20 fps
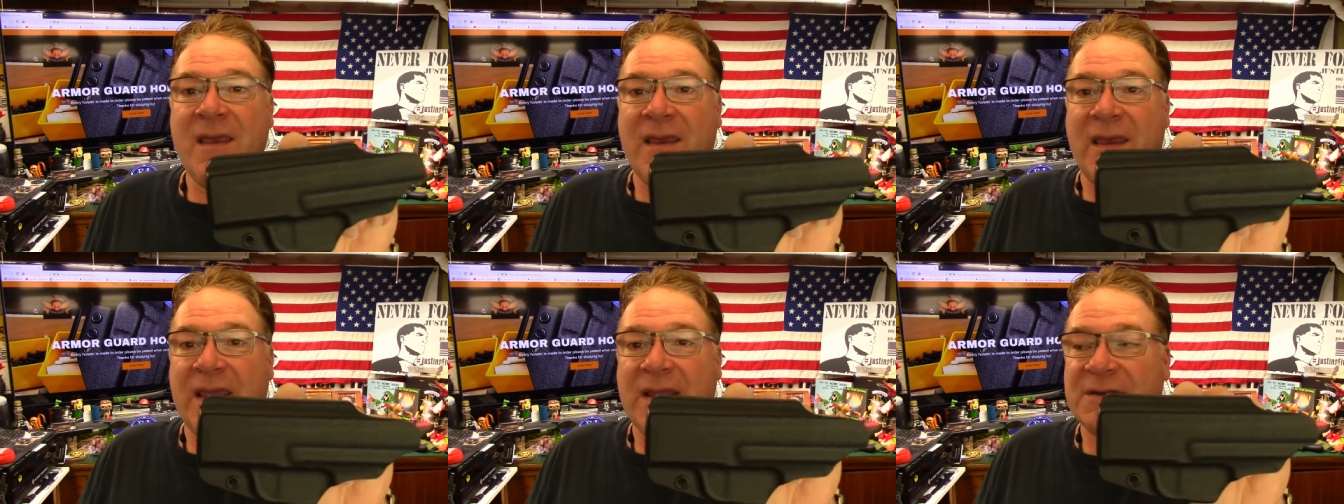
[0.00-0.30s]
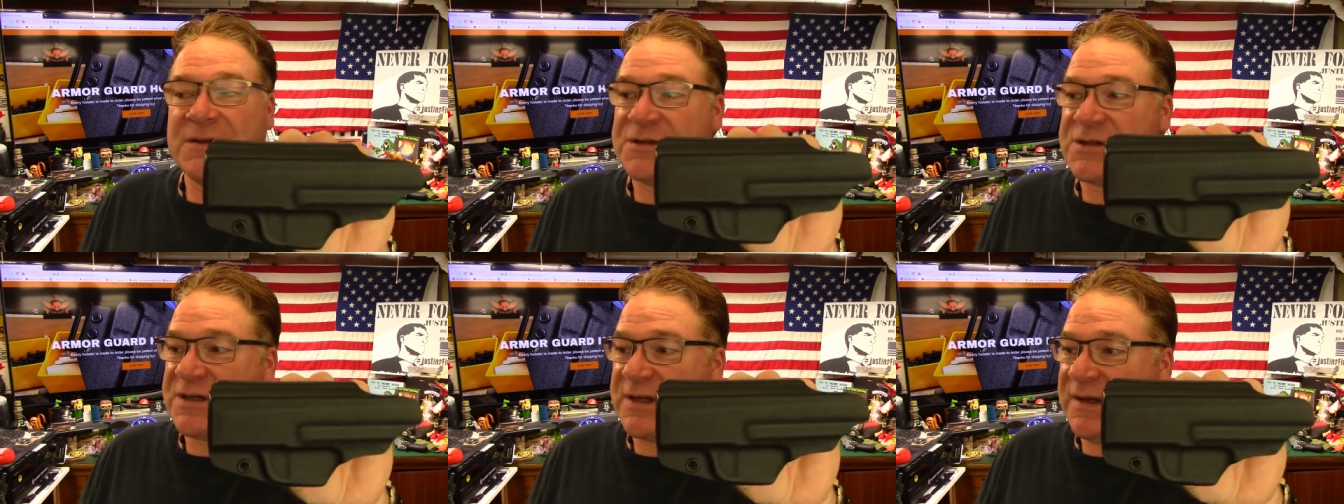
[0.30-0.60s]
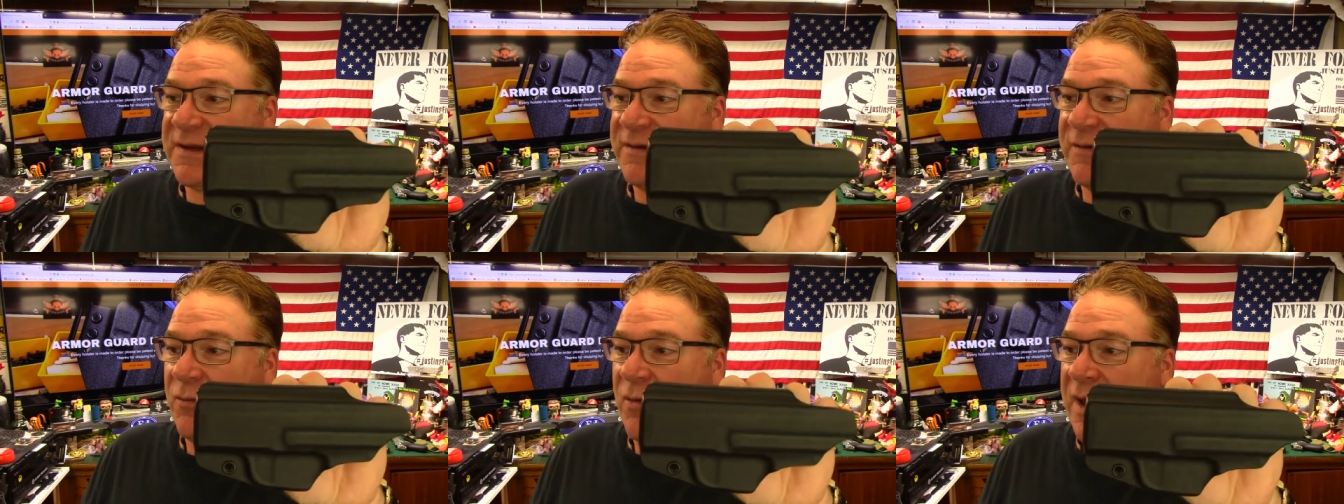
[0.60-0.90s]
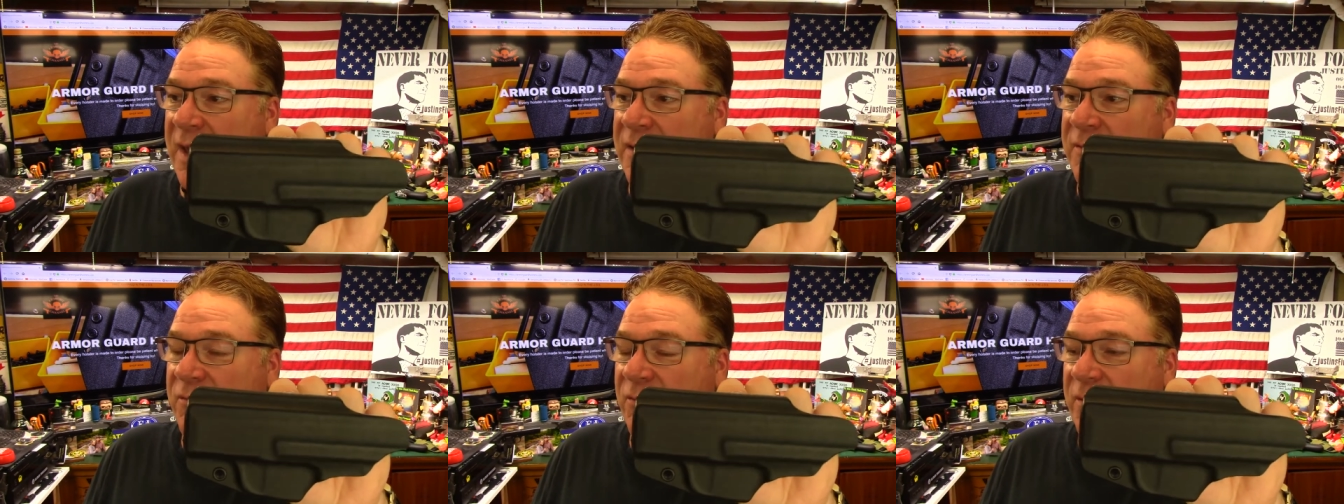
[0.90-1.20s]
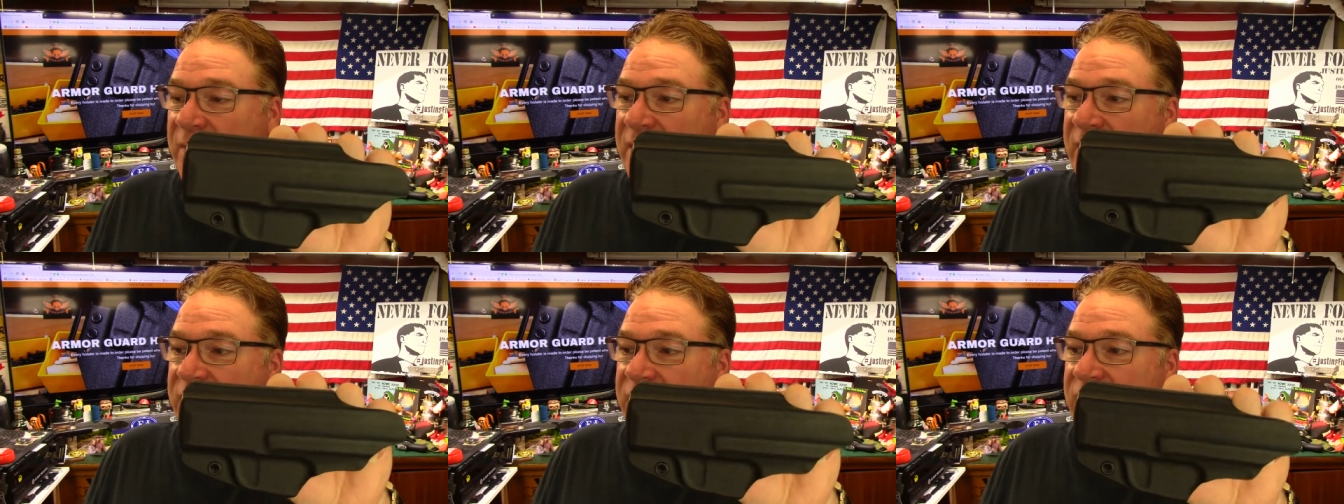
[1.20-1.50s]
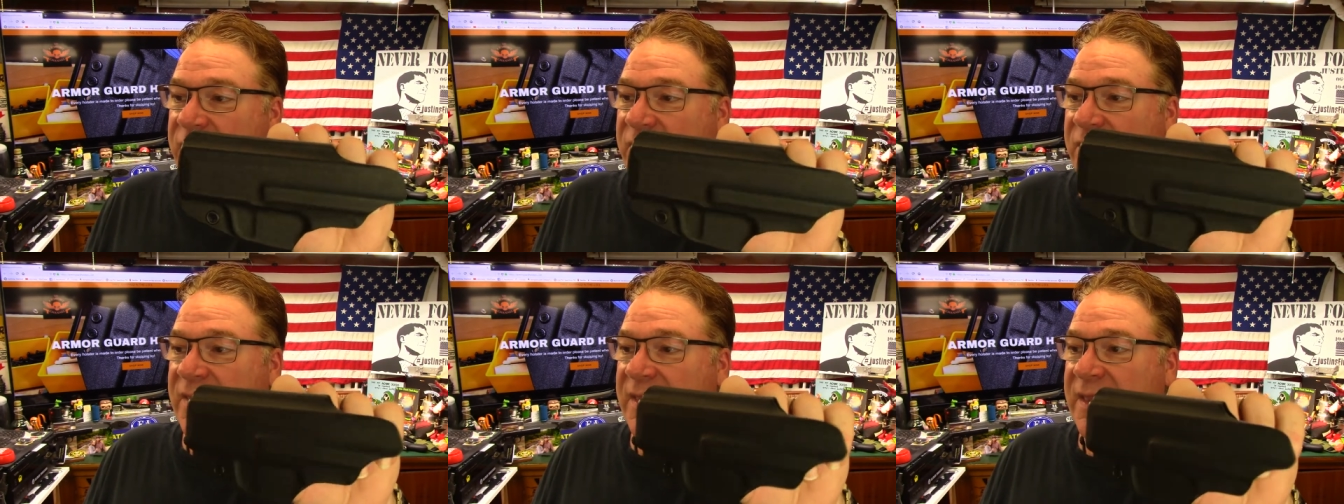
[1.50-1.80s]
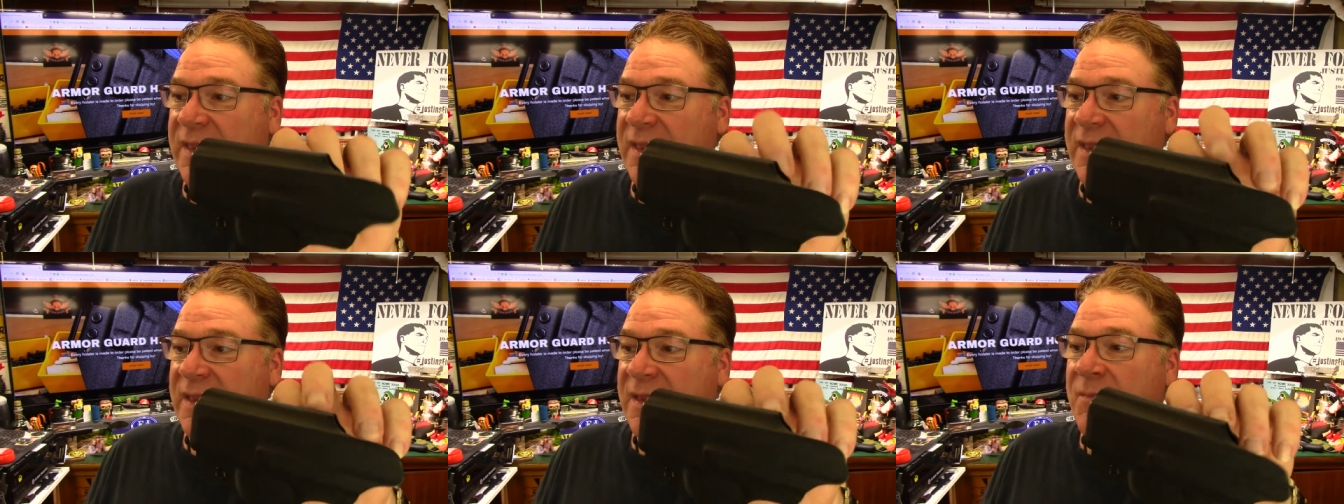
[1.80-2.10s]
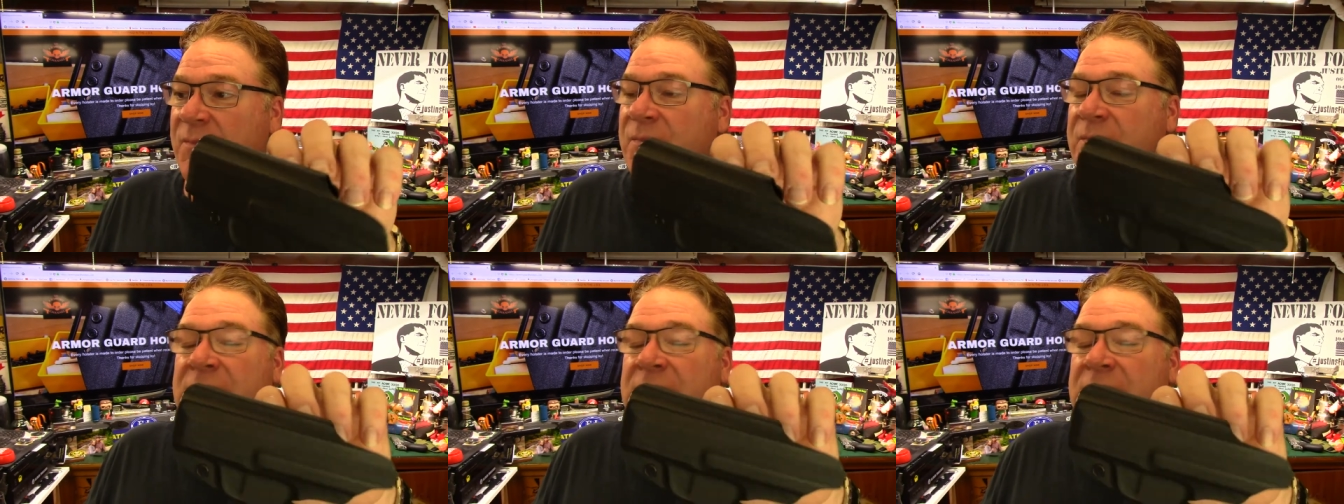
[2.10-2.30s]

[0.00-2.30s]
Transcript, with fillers: and she went with the